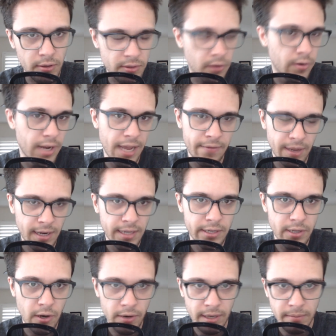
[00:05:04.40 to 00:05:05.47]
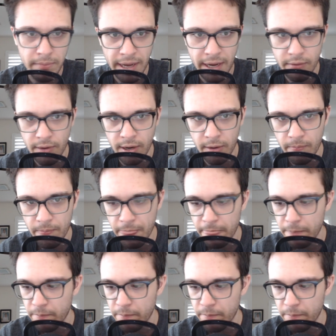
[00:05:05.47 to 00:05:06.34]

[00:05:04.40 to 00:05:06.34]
know, don't have any coding background,